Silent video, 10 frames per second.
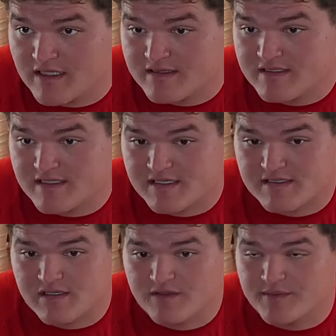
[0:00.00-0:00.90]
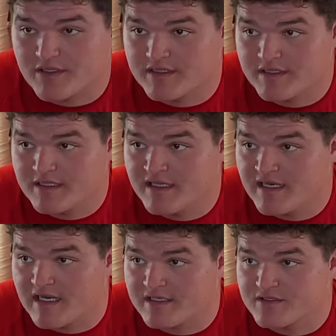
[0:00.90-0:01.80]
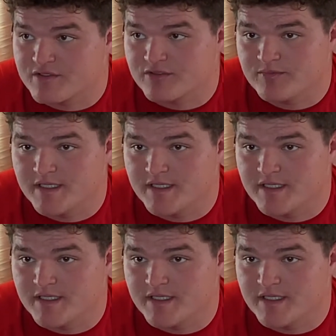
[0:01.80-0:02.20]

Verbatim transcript: let this thing snowball, then get out of control.